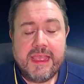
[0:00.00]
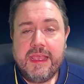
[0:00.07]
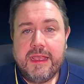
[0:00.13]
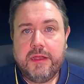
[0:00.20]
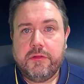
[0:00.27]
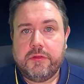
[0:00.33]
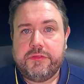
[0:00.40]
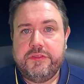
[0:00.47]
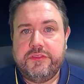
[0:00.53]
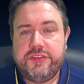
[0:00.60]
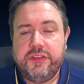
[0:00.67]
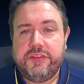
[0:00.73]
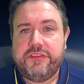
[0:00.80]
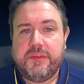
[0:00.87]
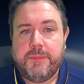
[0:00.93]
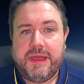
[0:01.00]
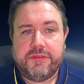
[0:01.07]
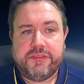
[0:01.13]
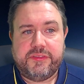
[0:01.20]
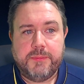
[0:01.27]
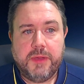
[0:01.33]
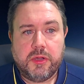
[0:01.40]
and Oxford just about
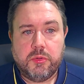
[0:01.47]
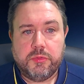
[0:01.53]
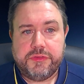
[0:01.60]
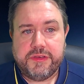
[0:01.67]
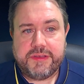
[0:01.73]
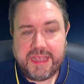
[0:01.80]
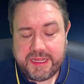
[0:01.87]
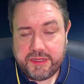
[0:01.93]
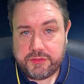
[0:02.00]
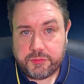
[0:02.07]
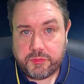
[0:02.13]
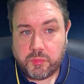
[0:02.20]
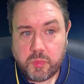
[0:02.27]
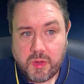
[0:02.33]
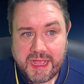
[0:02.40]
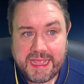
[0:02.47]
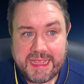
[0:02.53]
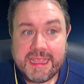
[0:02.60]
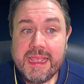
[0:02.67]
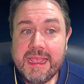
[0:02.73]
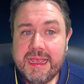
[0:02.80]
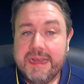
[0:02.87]
smuggled the danger
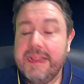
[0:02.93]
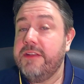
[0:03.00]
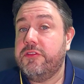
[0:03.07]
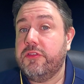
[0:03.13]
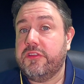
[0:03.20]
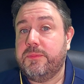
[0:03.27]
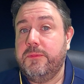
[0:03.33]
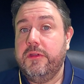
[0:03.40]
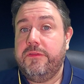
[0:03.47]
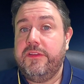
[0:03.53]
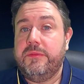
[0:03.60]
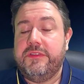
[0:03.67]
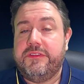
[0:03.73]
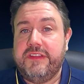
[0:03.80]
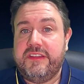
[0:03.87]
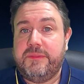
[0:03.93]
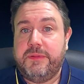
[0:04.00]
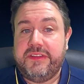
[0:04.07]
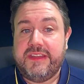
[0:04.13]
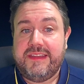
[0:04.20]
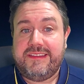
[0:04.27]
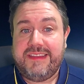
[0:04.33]
away. And then Josh Murphy was
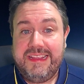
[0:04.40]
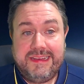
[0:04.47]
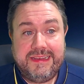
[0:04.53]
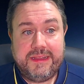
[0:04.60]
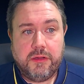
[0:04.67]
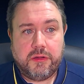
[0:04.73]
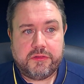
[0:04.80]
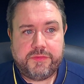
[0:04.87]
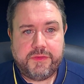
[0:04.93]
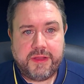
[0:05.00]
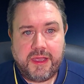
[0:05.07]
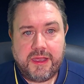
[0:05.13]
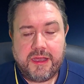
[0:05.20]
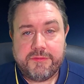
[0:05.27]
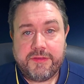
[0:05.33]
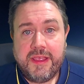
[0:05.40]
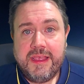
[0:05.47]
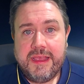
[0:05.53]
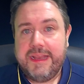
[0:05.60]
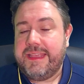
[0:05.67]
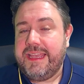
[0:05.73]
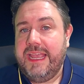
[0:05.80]
dispossessed in the Oxford half,
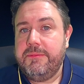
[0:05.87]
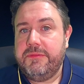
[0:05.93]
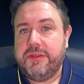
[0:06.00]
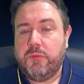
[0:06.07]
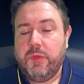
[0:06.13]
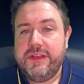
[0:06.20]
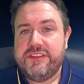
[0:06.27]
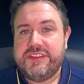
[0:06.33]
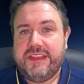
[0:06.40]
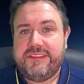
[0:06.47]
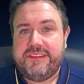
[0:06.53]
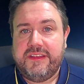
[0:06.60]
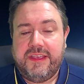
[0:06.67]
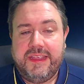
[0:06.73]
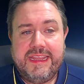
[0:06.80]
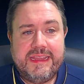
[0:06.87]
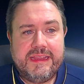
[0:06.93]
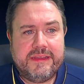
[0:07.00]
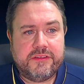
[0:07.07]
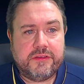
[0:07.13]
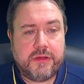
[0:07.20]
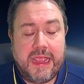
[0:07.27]
and it came to Winchester.
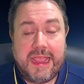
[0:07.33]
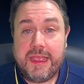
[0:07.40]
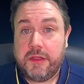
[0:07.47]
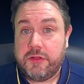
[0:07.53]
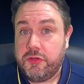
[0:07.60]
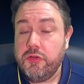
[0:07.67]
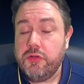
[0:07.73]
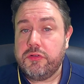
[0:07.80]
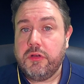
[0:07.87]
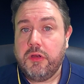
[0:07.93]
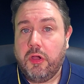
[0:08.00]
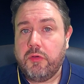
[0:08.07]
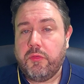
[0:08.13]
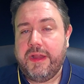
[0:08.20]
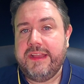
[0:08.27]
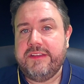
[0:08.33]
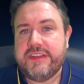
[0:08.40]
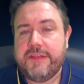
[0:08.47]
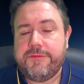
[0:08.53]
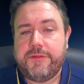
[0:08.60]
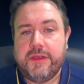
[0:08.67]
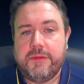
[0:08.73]
He hit a good long-range
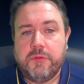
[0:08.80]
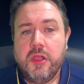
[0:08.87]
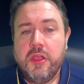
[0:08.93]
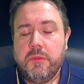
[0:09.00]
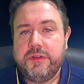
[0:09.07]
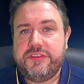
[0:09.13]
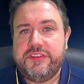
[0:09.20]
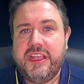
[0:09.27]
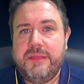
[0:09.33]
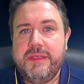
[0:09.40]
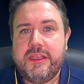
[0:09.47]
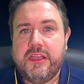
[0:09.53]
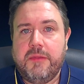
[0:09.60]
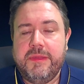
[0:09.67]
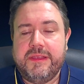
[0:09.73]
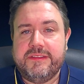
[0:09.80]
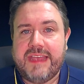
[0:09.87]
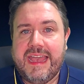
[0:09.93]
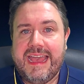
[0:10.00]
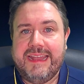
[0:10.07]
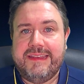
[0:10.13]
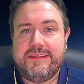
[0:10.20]
effort, which Jamie Cummings
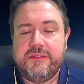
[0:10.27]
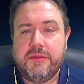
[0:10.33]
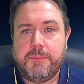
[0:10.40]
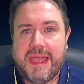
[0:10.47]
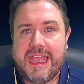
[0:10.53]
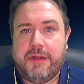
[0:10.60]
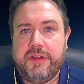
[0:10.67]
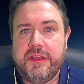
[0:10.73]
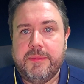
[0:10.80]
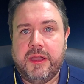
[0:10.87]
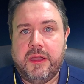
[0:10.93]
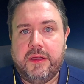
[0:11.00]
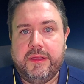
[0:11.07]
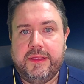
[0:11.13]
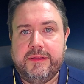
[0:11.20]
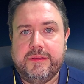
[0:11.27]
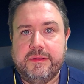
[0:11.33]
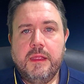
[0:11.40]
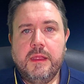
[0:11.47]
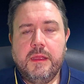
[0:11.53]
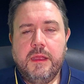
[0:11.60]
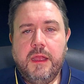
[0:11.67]
had to parry behind.
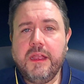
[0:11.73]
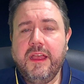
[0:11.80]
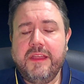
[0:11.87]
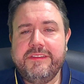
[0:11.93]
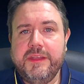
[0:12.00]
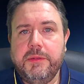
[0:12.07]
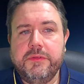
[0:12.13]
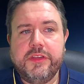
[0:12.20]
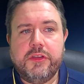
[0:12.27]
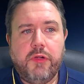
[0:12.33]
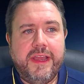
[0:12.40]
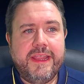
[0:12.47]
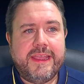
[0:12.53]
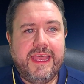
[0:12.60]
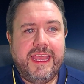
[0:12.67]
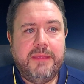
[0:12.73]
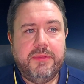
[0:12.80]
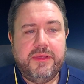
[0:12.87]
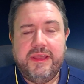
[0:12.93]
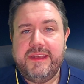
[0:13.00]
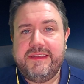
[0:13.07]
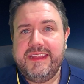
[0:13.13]
I can't say it was a great game,
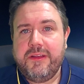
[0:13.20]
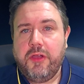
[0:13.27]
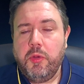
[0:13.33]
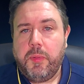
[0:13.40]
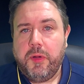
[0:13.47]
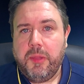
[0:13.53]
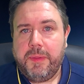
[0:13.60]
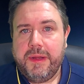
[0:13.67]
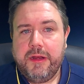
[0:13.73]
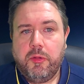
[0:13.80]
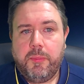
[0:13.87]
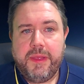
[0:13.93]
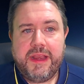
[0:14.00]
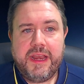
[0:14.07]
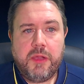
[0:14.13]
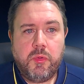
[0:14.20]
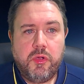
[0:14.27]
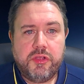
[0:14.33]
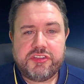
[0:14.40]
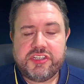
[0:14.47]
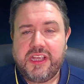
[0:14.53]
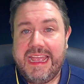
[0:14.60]
but it did open up a little bit and there
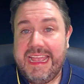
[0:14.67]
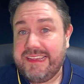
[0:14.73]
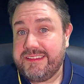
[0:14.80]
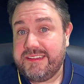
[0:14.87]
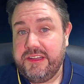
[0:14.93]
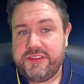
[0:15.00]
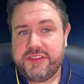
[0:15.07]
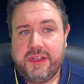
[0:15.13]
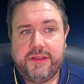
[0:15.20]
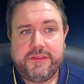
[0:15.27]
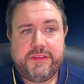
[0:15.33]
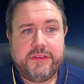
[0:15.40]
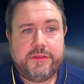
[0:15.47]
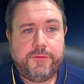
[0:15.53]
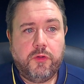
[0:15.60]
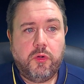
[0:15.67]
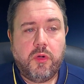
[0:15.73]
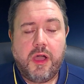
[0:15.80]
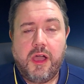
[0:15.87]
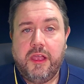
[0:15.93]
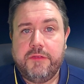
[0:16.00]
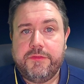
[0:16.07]
were excellent chances for
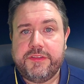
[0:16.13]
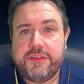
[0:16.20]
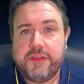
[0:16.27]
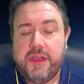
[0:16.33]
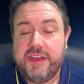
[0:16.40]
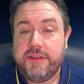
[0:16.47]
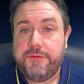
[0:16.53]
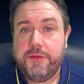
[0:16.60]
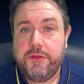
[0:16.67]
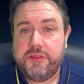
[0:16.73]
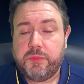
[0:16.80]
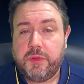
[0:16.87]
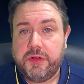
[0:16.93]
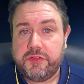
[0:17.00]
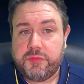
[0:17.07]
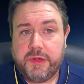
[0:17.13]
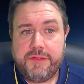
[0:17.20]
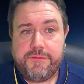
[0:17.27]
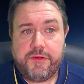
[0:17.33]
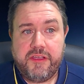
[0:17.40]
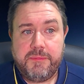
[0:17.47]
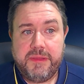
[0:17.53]
either side. The first one on
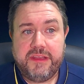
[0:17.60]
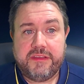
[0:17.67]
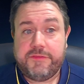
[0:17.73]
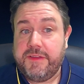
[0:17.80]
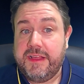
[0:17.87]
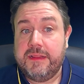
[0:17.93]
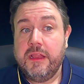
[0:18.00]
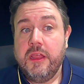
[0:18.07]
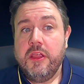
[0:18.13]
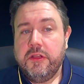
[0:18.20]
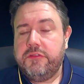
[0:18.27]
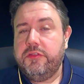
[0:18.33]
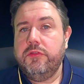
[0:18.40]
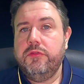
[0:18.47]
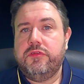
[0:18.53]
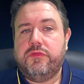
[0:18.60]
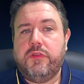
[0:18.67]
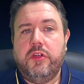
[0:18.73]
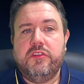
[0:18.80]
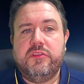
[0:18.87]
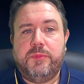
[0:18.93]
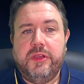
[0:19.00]
25 minutes fell to
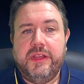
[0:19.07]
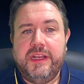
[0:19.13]
Shrewsbury, and it